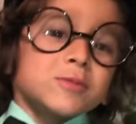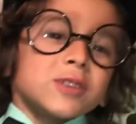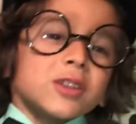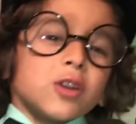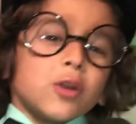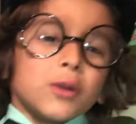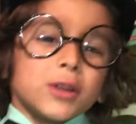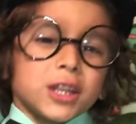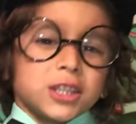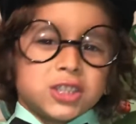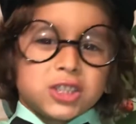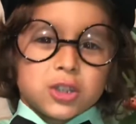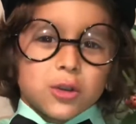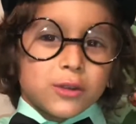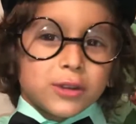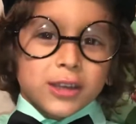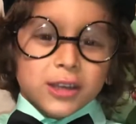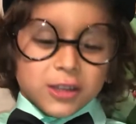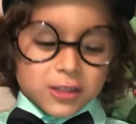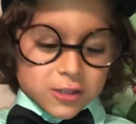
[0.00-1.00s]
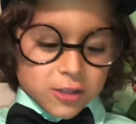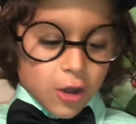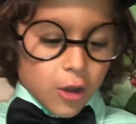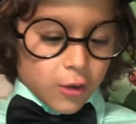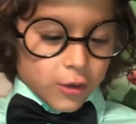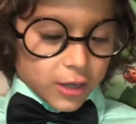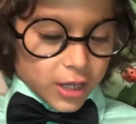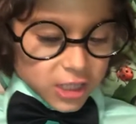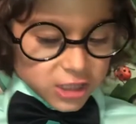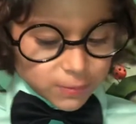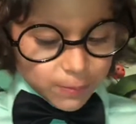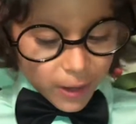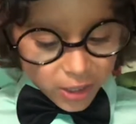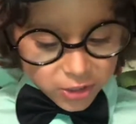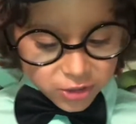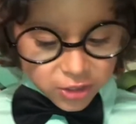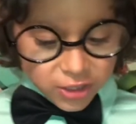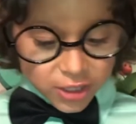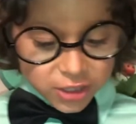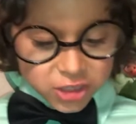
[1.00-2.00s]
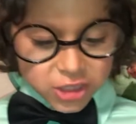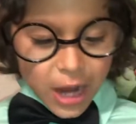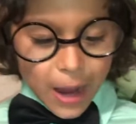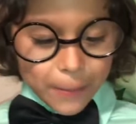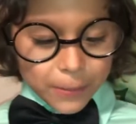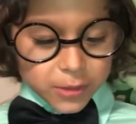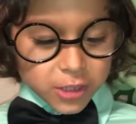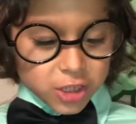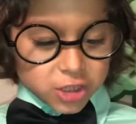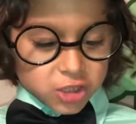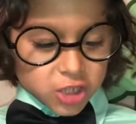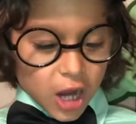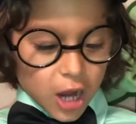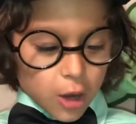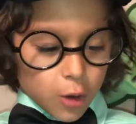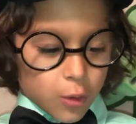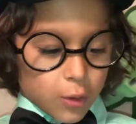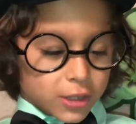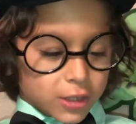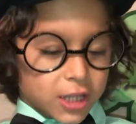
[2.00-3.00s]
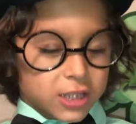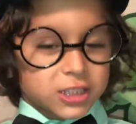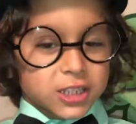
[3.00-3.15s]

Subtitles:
and hornets don't get along, especially Japanese giant hornets